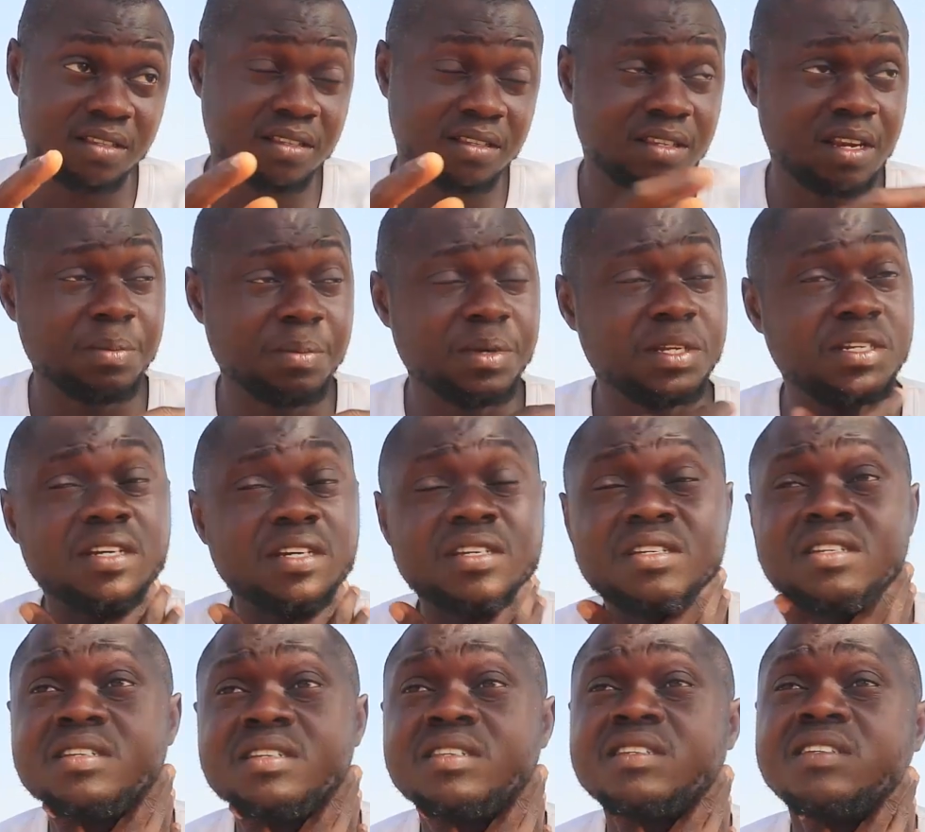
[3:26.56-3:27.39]
Let me
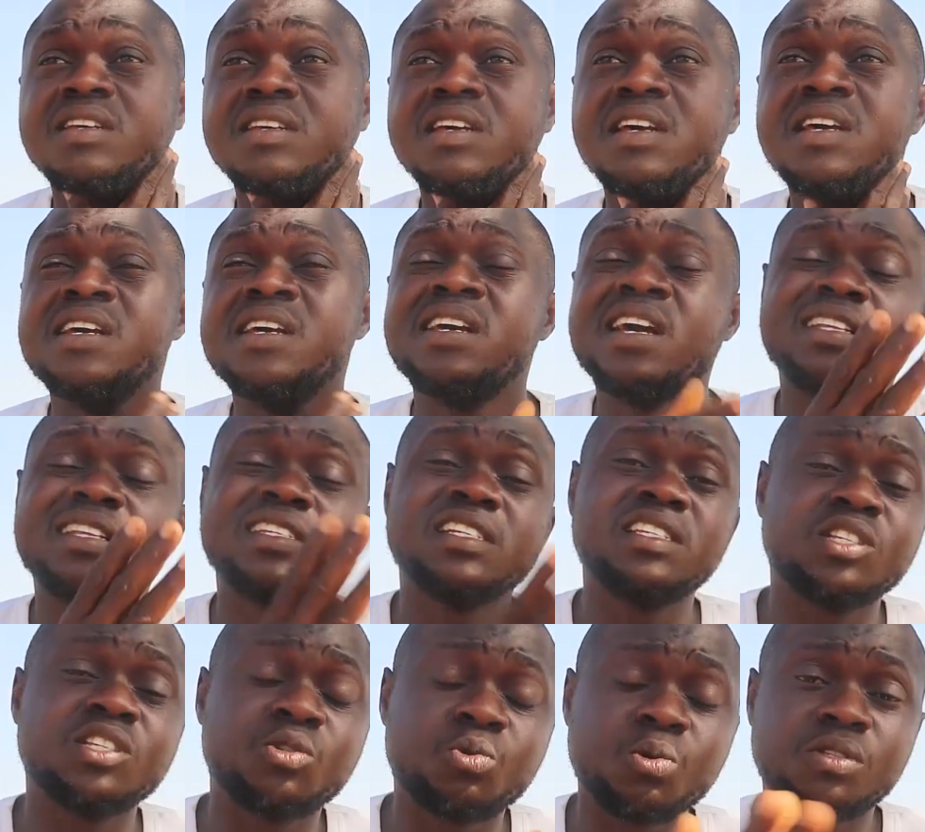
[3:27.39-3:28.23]
change it.
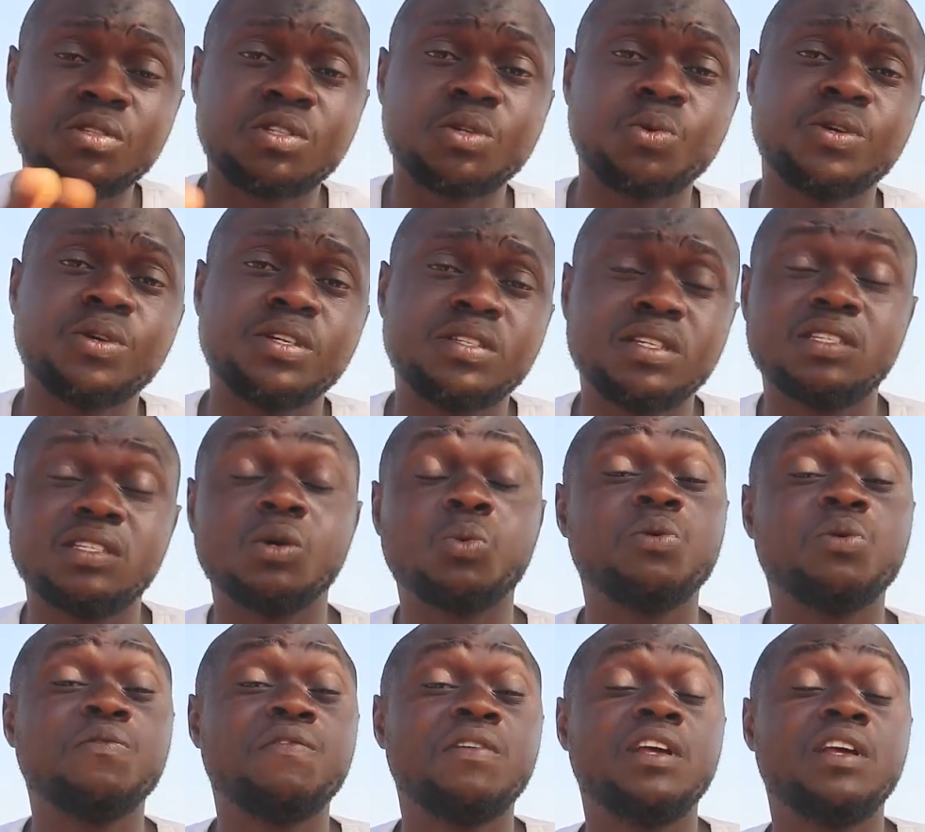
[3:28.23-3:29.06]
18 to 20 weeks is
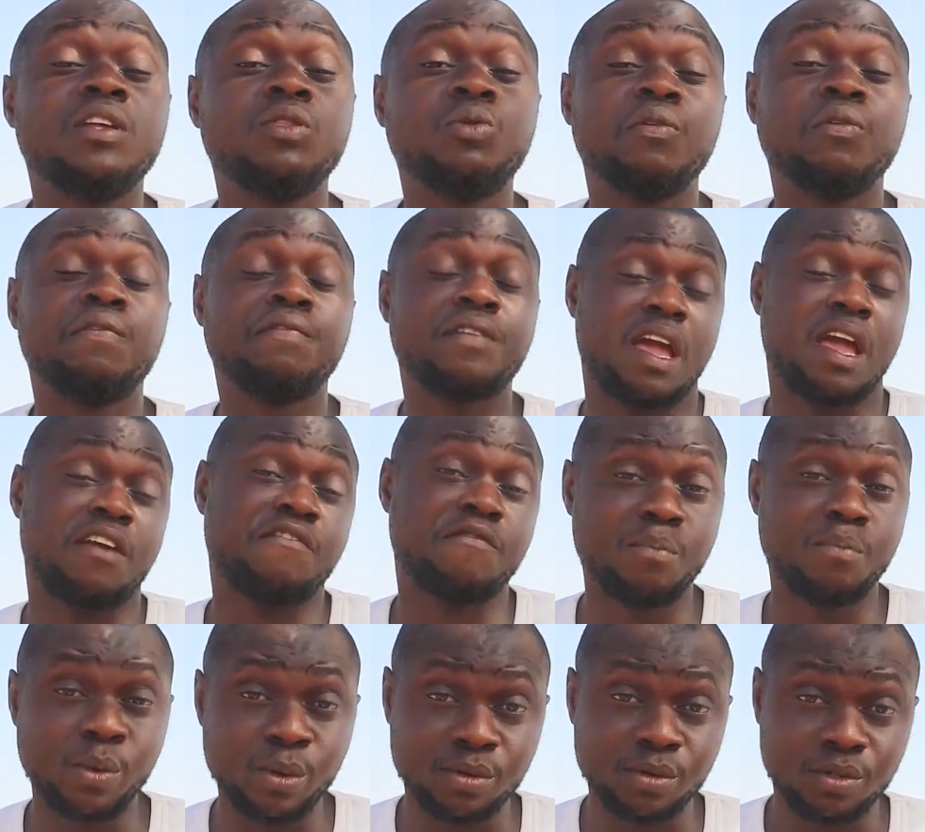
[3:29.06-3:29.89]
equivalent to
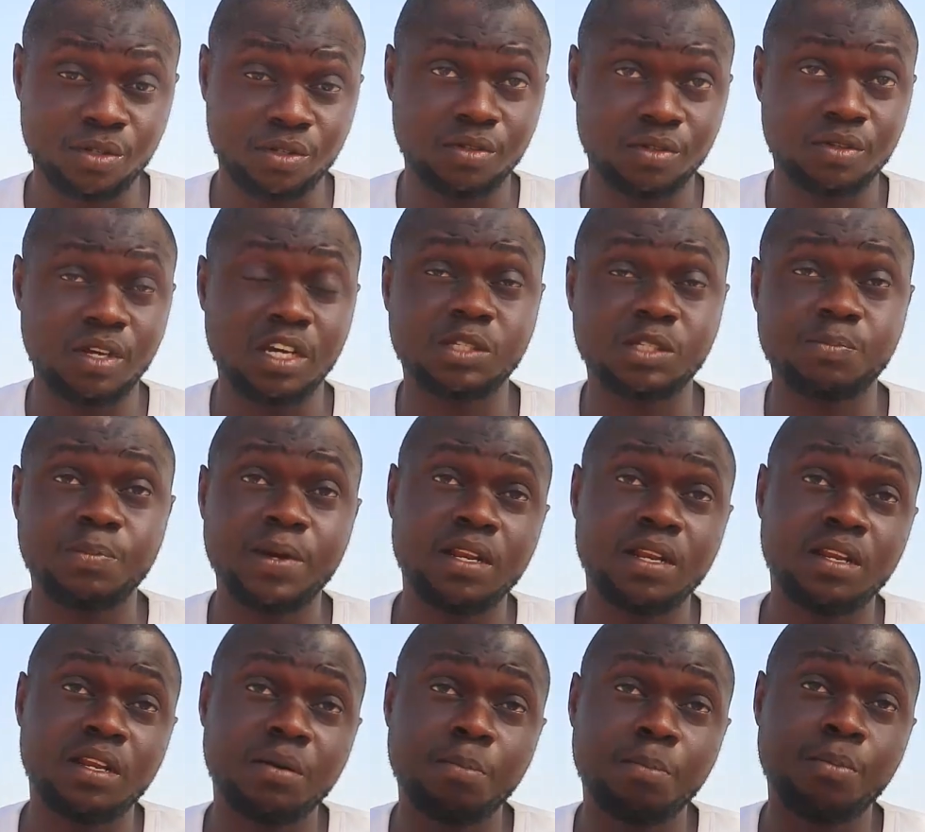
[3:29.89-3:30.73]
5 months. You're
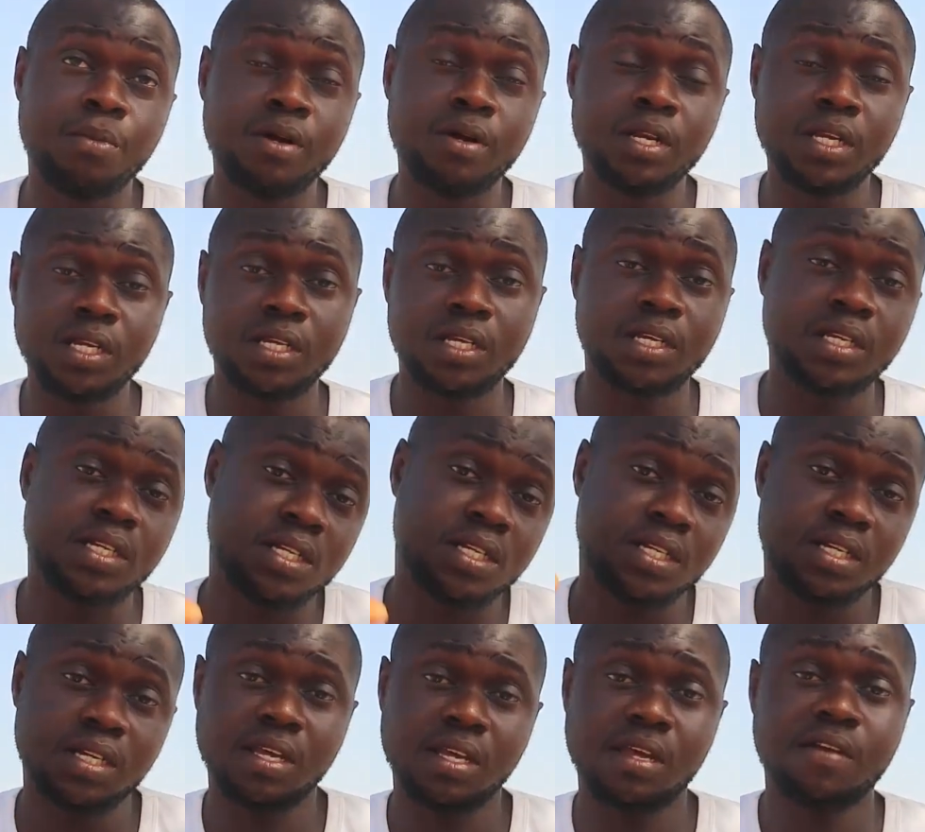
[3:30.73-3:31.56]
spending money,
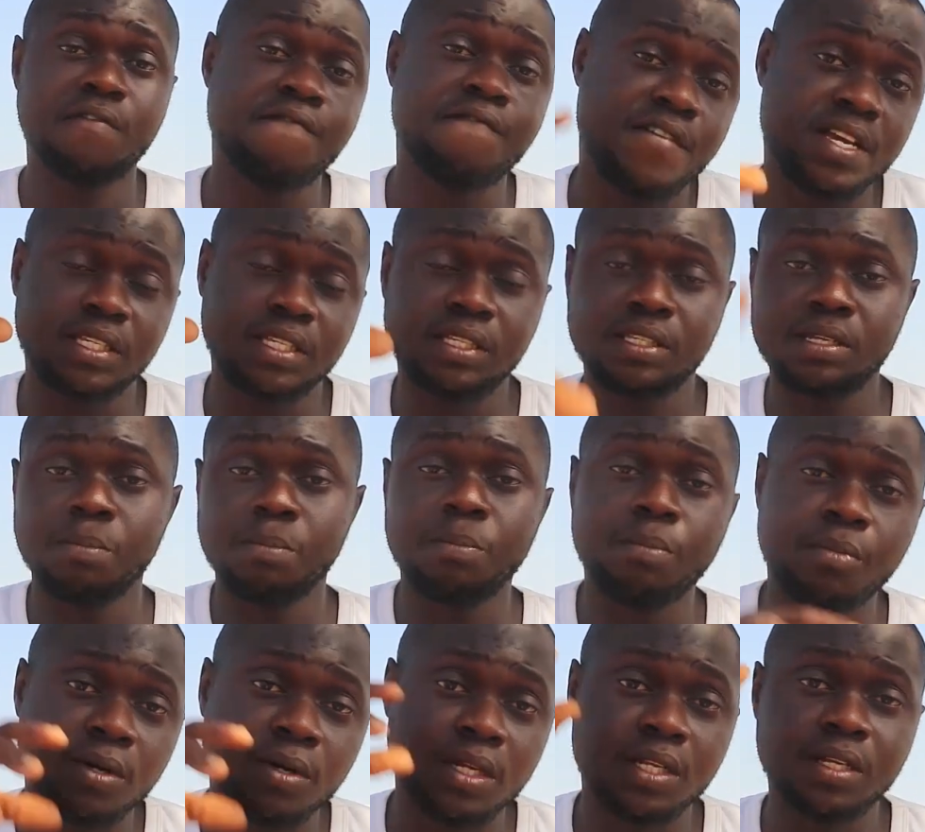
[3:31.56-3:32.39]
investing
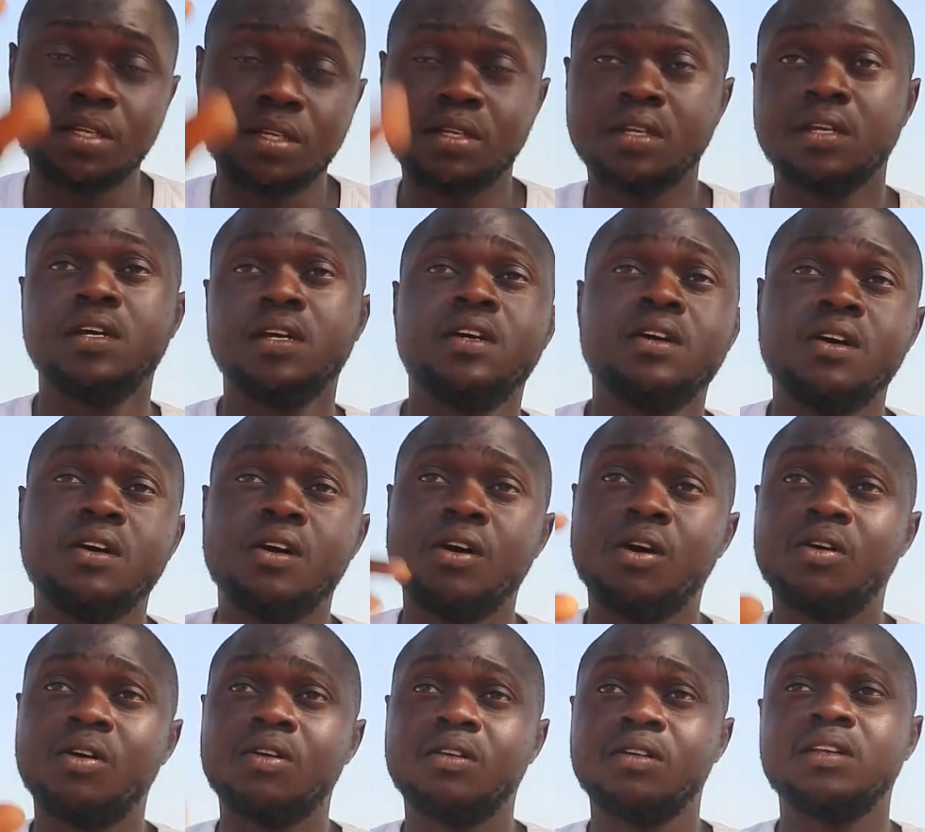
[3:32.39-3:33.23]
money
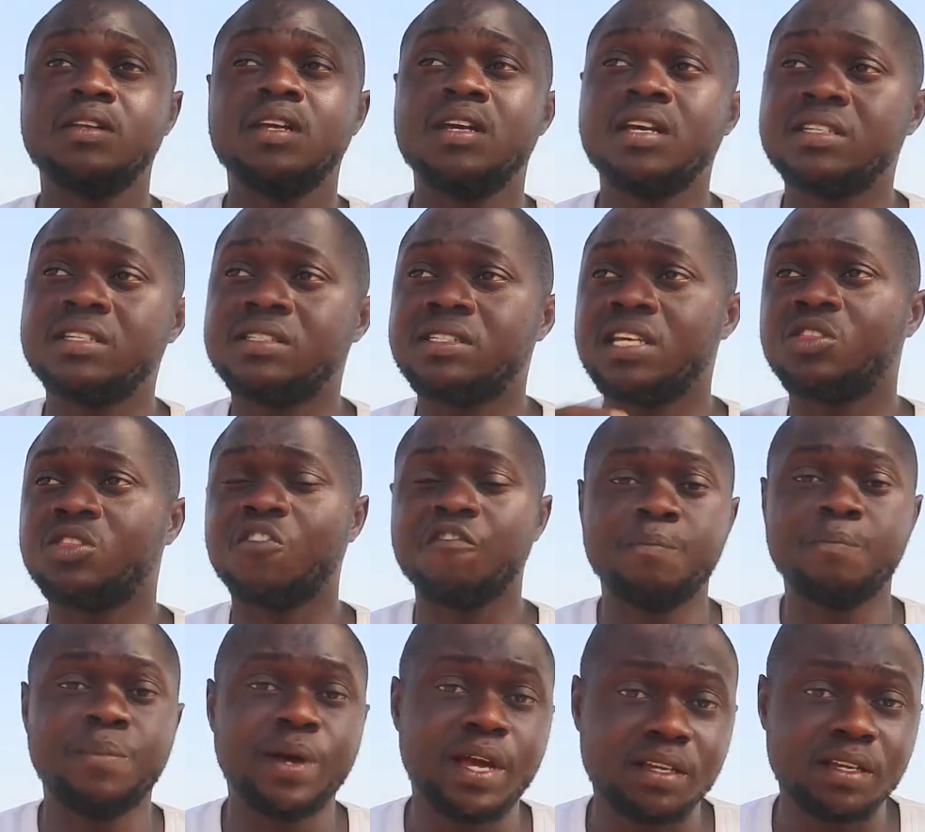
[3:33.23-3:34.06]
on a set
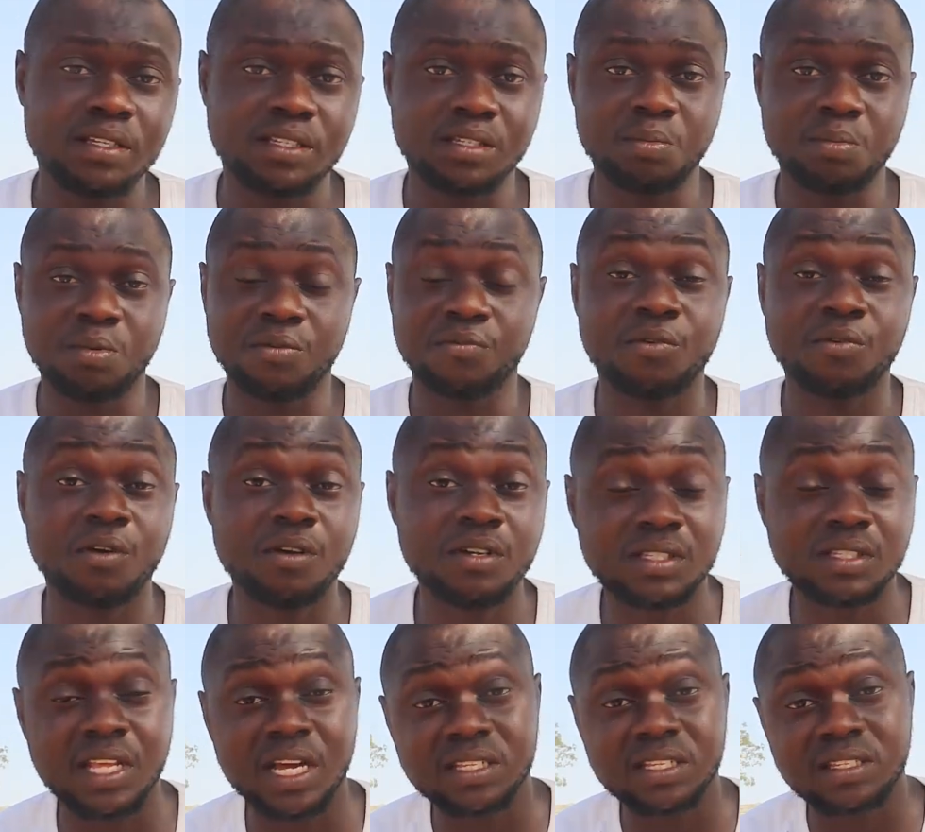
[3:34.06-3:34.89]
of beds before you
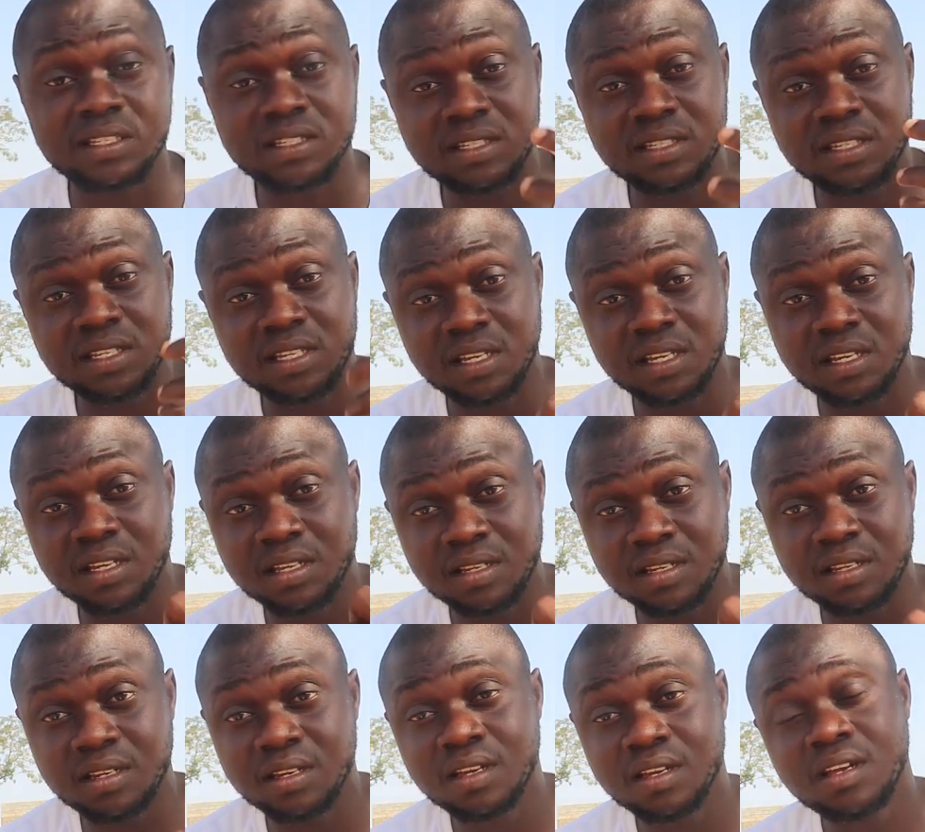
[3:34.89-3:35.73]
start
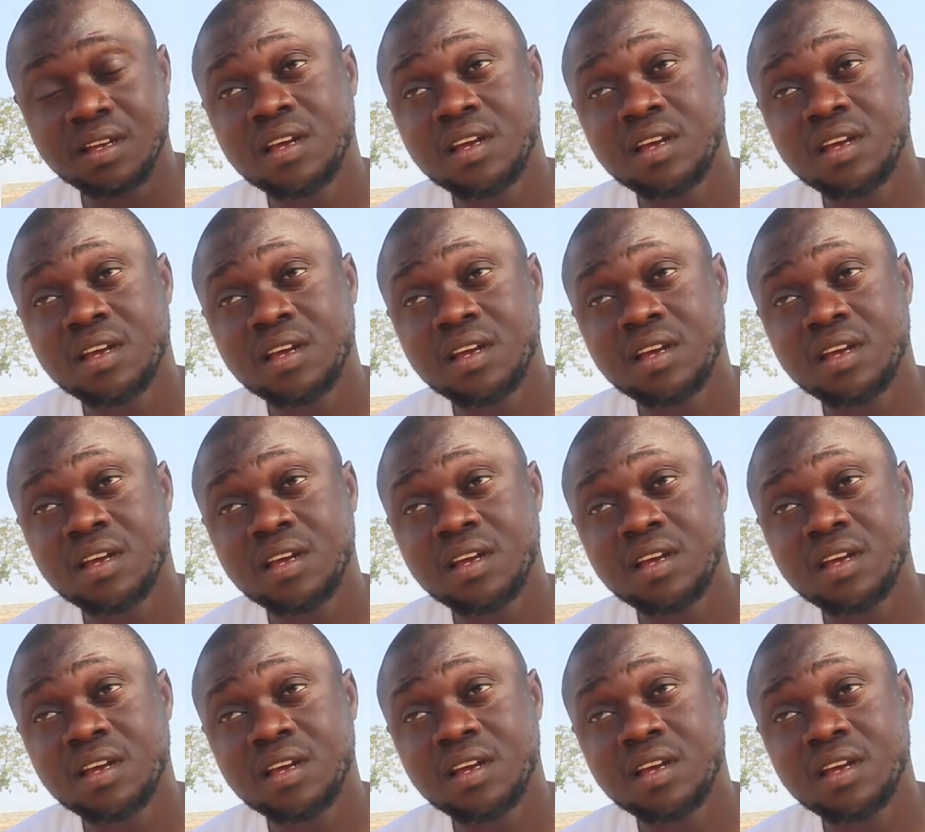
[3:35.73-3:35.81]
seeing.